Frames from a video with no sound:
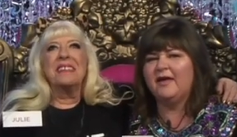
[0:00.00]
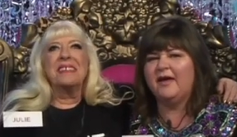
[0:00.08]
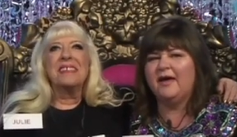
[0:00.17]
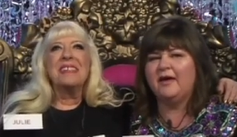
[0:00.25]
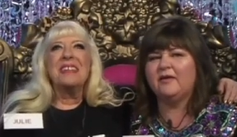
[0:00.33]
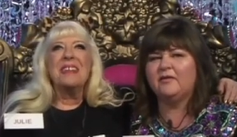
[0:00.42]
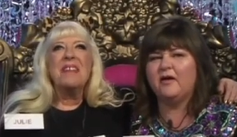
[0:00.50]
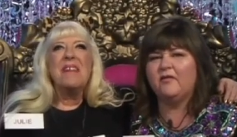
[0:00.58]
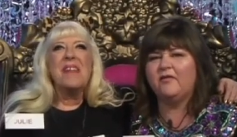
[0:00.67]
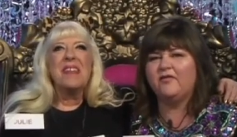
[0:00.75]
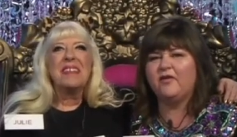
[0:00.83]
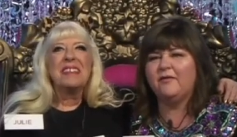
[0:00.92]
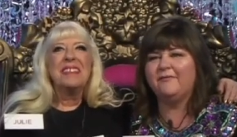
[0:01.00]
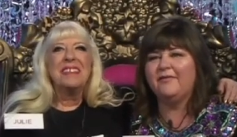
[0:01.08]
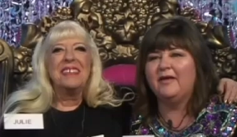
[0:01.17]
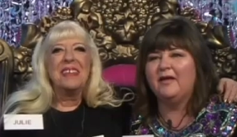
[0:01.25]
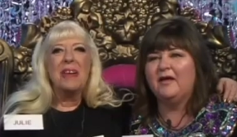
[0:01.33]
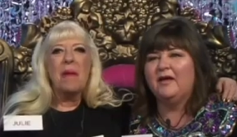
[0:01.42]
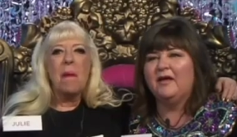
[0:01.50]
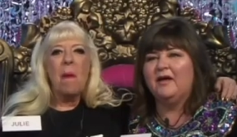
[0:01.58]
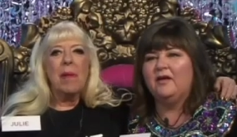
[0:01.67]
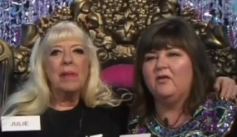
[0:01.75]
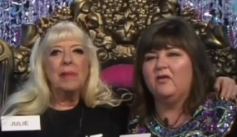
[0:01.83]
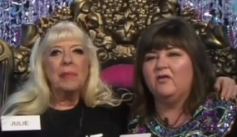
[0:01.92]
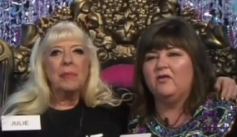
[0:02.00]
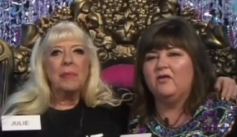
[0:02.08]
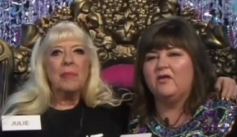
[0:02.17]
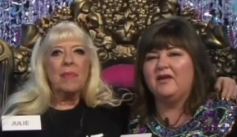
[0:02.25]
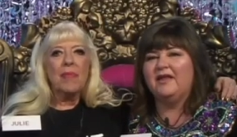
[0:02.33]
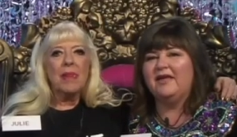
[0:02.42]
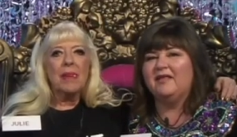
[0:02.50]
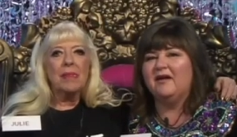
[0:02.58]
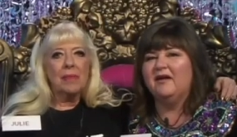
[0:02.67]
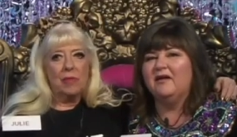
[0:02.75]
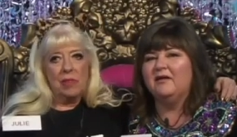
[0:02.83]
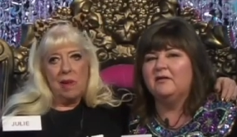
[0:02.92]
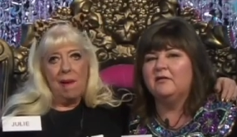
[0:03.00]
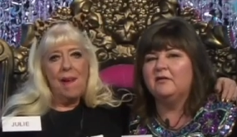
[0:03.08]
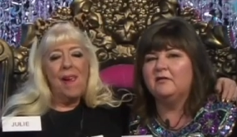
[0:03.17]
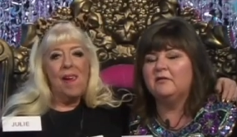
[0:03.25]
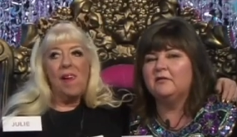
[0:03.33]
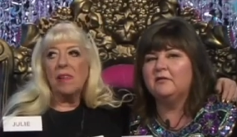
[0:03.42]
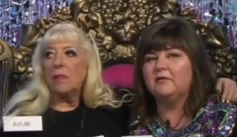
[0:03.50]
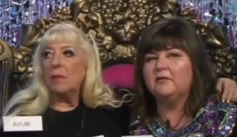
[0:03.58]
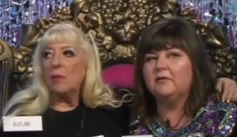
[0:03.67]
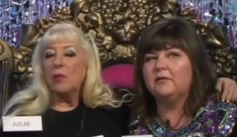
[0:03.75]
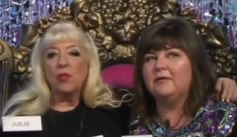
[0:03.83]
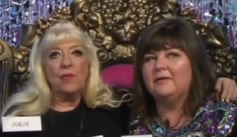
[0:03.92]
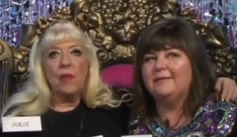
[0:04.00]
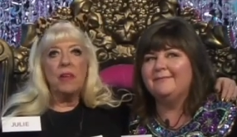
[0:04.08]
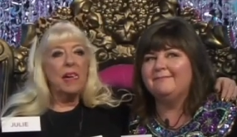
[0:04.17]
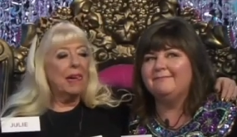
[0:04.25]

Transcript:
Speaker 1: yeah, no, it's um, lot lot cleaner. Yeah. Looks very